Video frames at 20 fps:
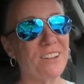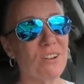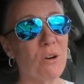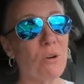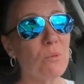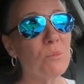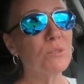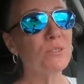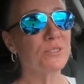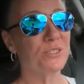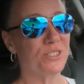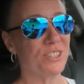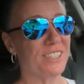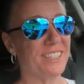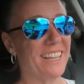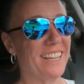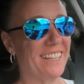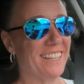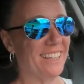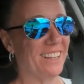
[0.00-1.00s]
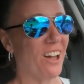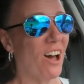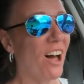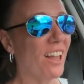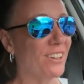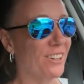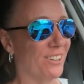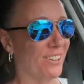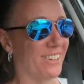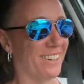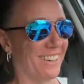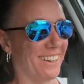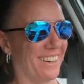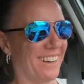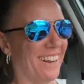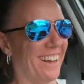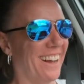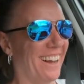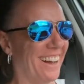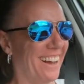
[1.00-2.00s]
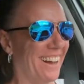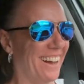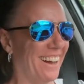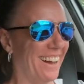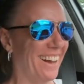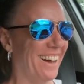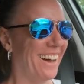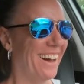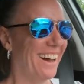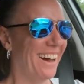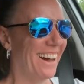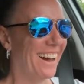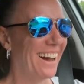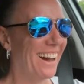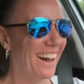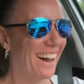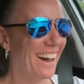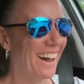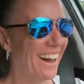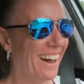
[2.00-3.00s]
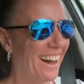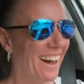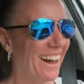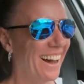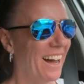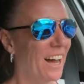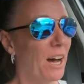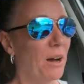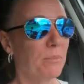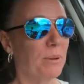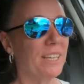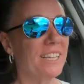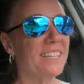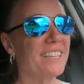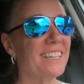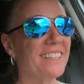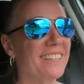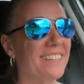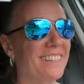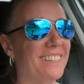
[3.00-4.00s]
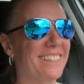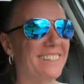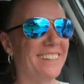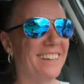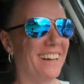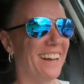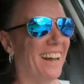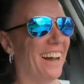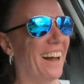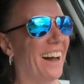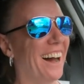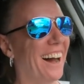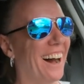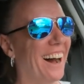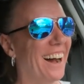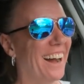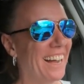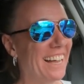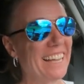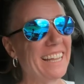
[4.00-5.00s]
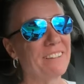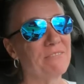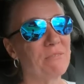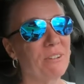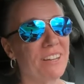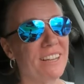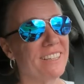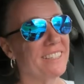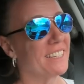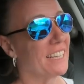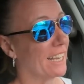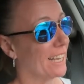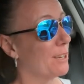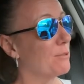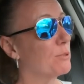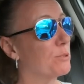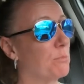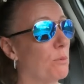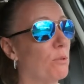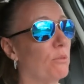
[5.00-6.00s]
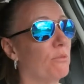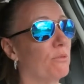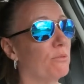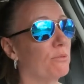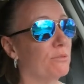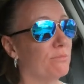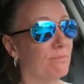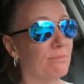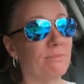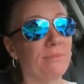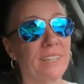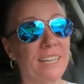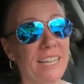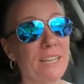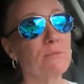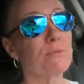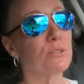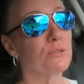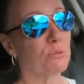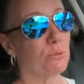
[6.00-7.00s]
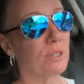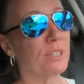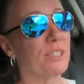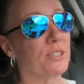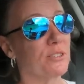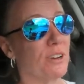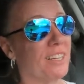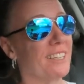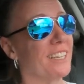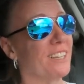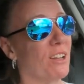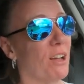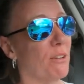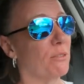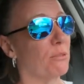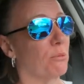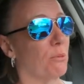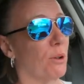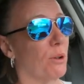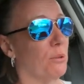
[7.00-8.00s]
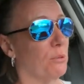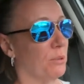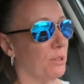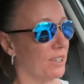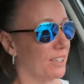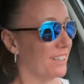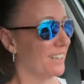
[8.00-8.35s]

I almost just hit an otter. But you didn't. but I didn't. He was so cute. He was. He was moving he was really trying to get off the road.